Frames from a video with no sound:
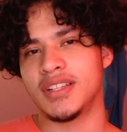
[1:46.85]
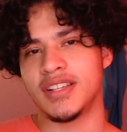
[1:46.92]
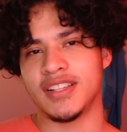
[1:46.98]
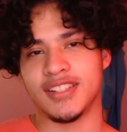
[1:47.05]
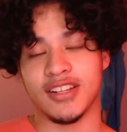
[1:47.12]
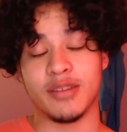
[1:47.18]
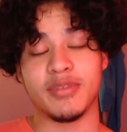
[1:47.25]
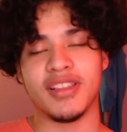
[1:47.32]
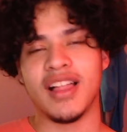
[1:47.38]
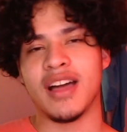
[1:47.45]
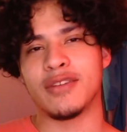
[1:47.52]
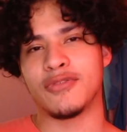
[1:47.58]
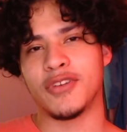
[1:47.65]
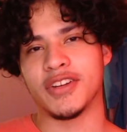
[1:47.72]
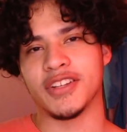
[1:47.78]
is going to be a lot
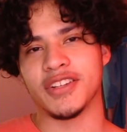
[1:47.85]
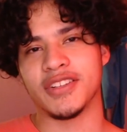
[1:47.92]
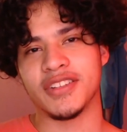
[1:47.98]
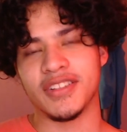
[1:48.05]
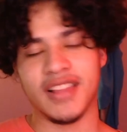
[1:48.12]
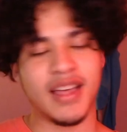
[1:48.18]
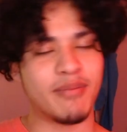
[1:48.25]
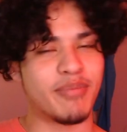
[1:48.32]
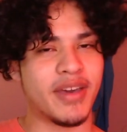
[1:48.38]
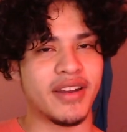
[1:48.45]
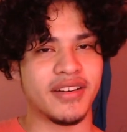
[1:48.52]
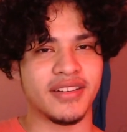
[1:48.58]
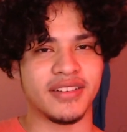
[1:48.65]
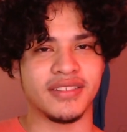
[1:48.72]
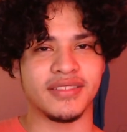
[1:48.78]
funnier, a lot
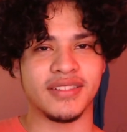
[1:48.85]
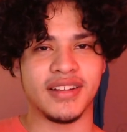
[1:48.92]
better,